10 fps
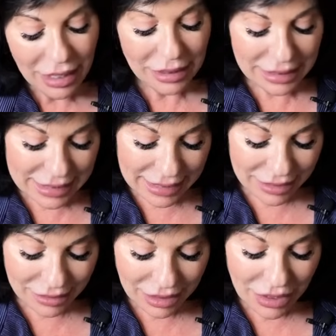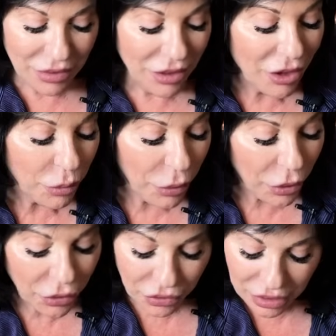Listen. This
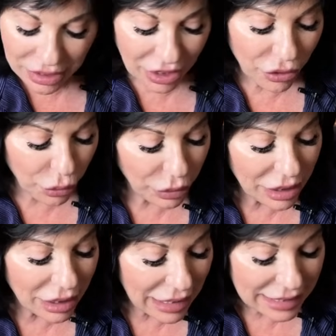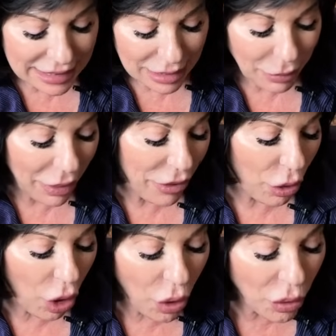person is realizing by
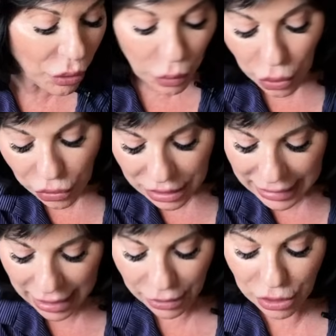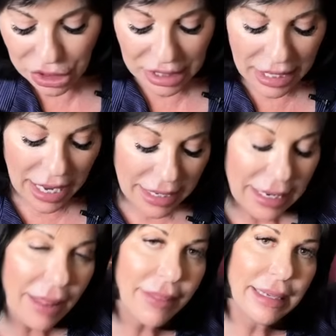their own wounded energy,
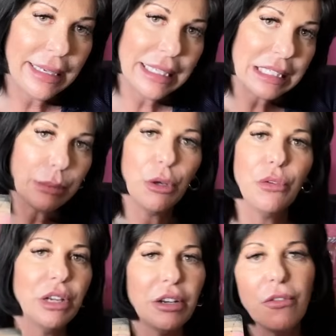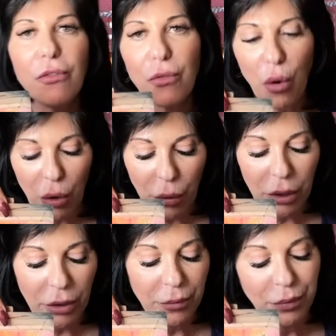nothing is moving
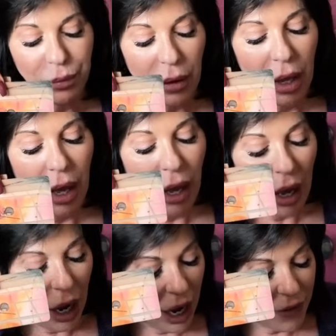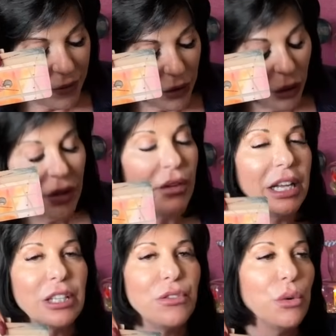forward. I feel in the
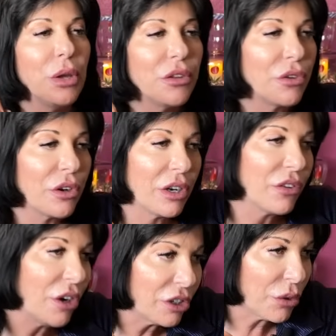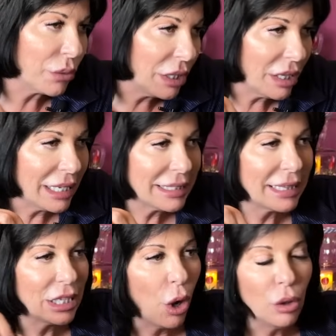next few weeks, they're going to start to realize
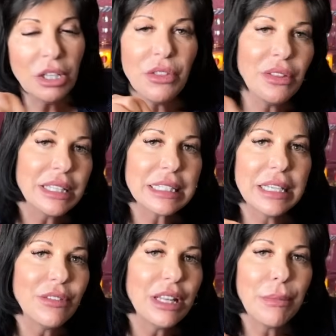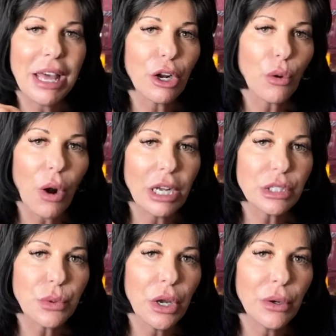that the only thing that's leaving them at a
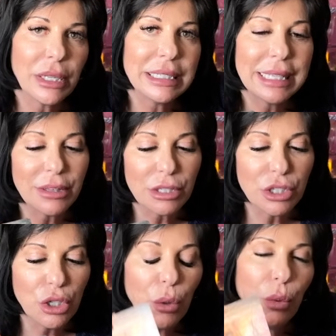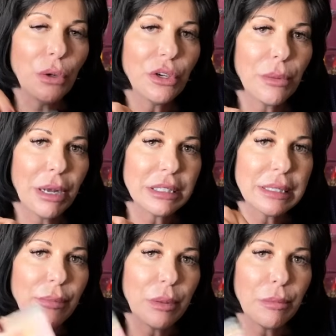crossroad is that they're still wounded about
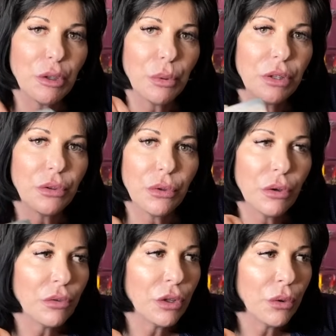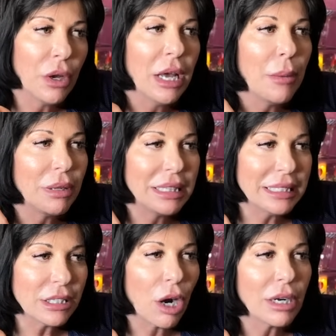something between the two of you. But
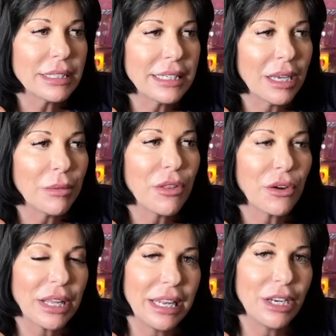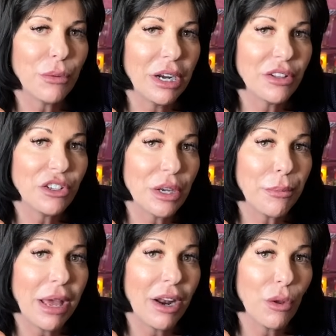this card is telling me they're getting ready to
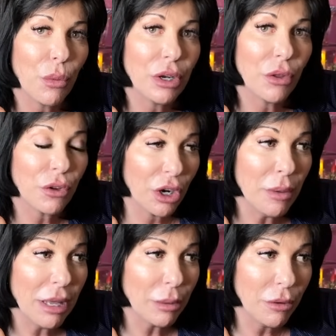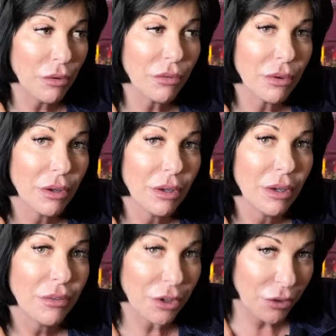jump out of the window. They're going to make a move.
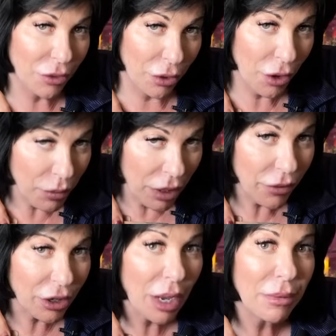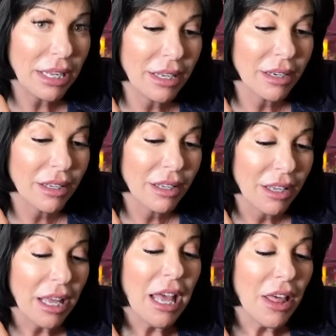They're coming in.
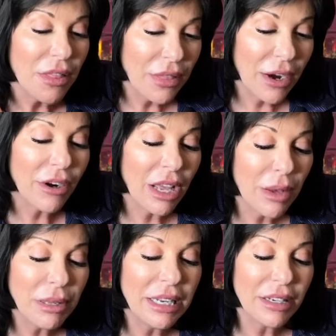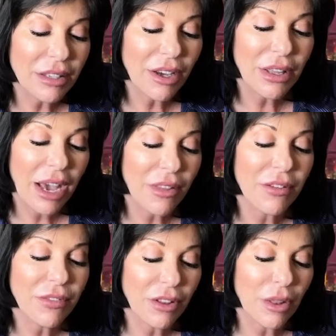They're coming in to tell you how they
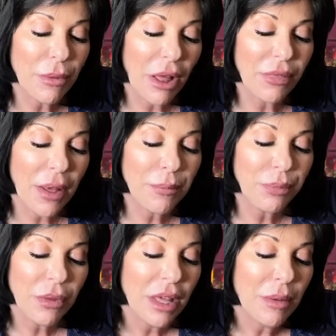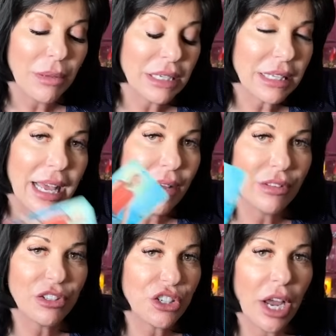feel about them. Because I have
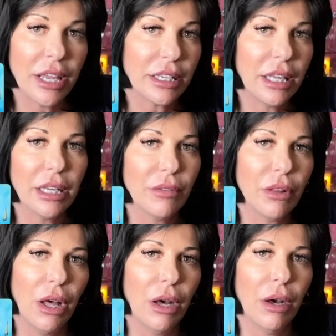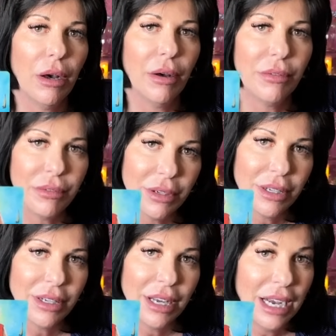this giant King of Love.
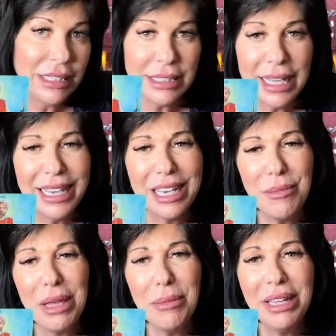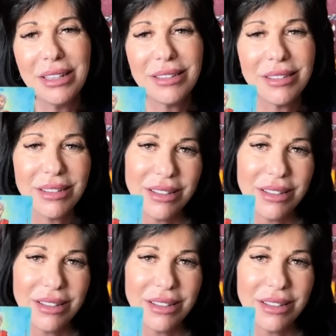That's the King of Commandment.